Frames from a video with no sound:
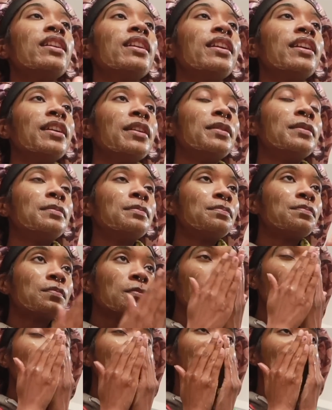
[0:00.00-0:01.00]
to him
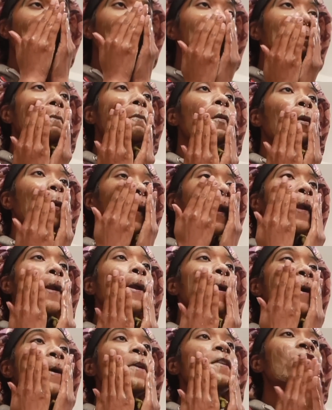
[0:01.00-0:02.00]

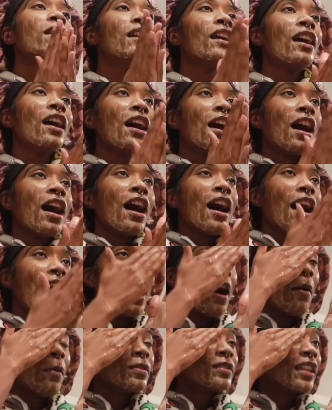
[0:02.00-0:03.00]
and
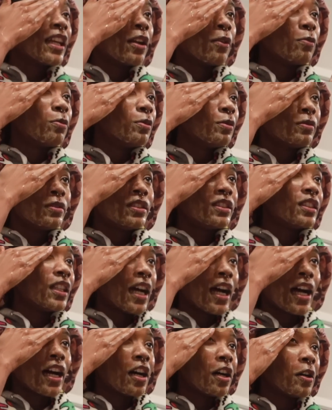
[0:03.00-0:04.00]
I was like, who
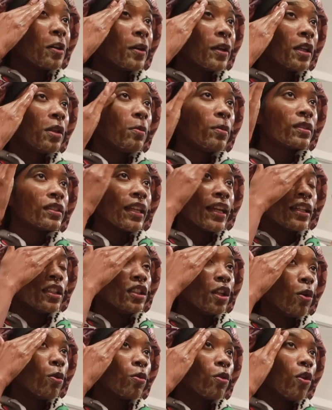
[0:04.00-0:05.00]
child? And he was like,
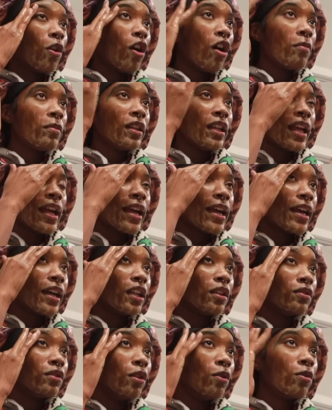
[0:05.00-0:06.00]
don't call me
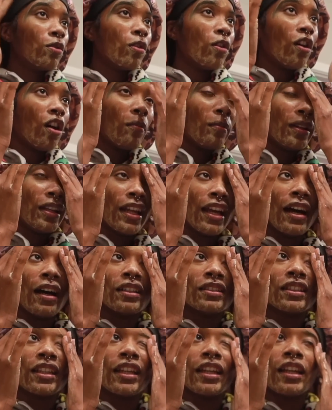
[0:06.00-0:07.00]
that. Don't call me that. I
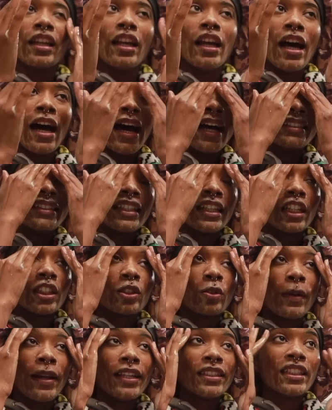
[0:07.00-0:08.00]
was like, I said it
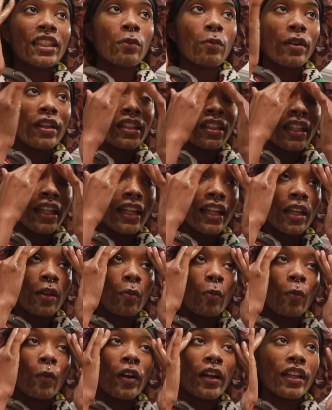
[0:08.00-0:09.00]
twice in one like
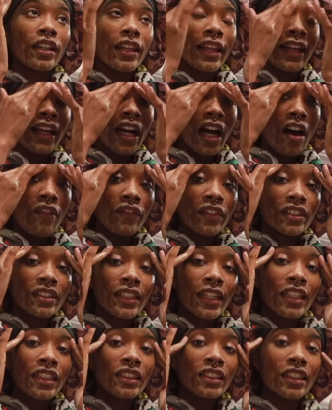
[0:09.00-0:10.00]
in one like
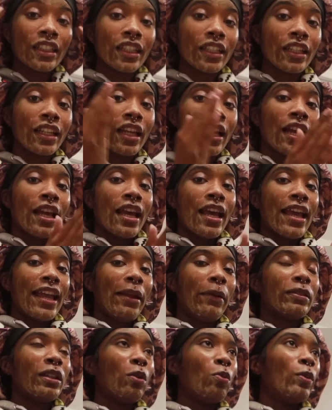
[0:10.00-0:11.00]
conversation. And he
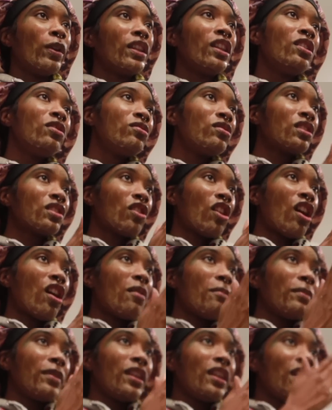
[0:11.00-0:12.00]
was like, what did you just
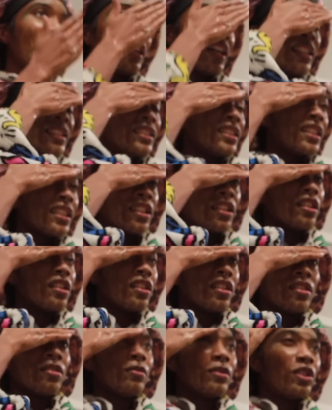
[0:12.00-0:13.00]
call me? I said,
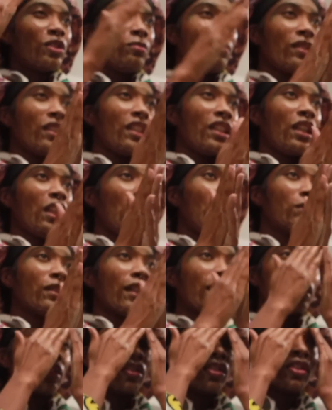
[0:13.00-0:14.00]
uh, what you mean? He was
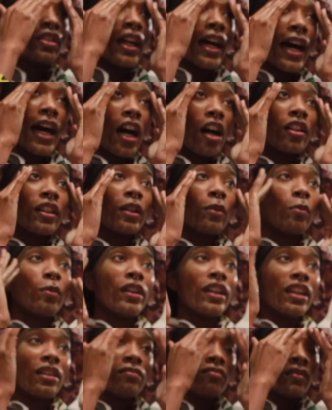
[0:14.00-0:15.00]
like, child, like
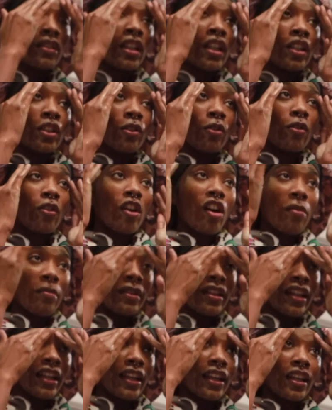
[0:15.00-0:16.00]
what? Don't call
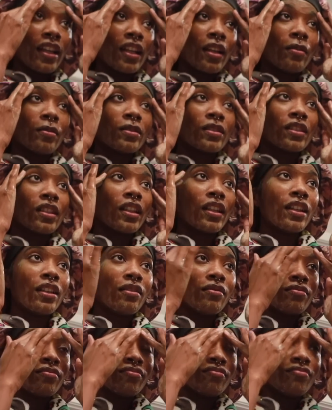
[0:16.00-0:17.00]
me that. And I was like,
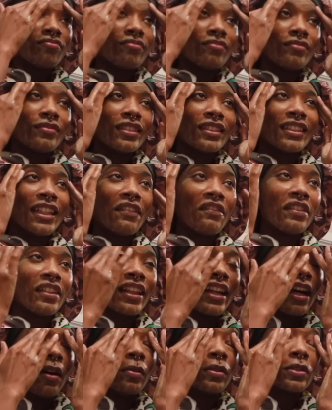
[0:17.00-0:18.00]
it's not
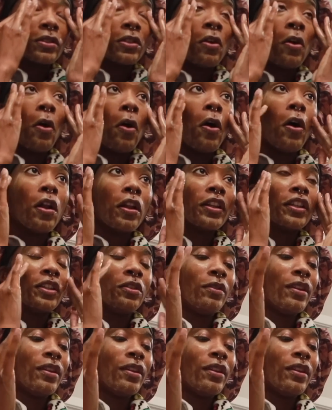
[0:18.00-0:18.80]
really I was calling you